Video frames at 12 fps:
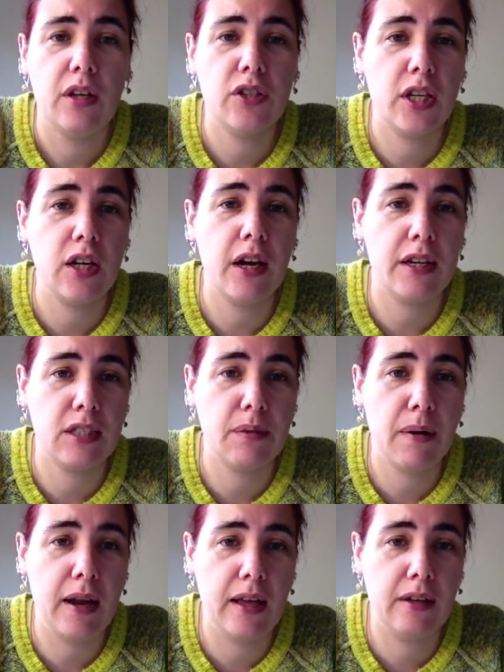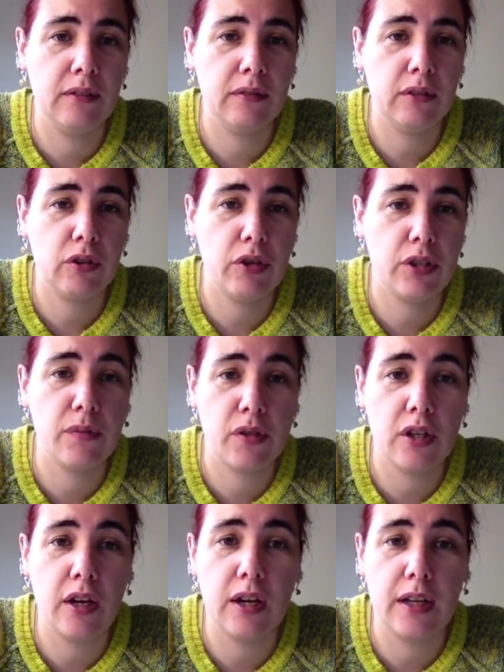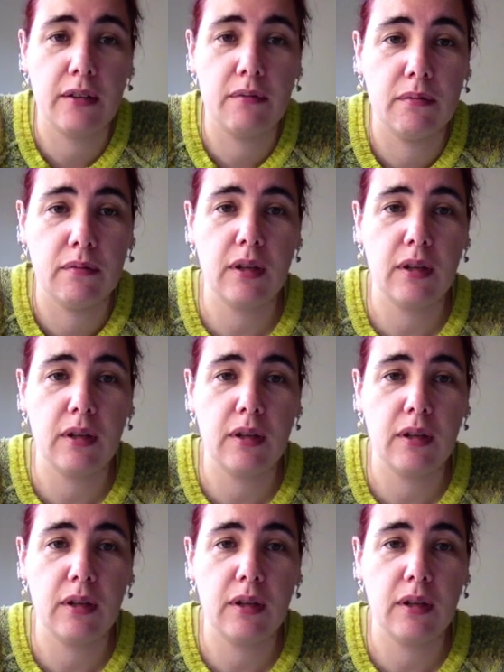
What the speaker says: she likes to plan Christmas early,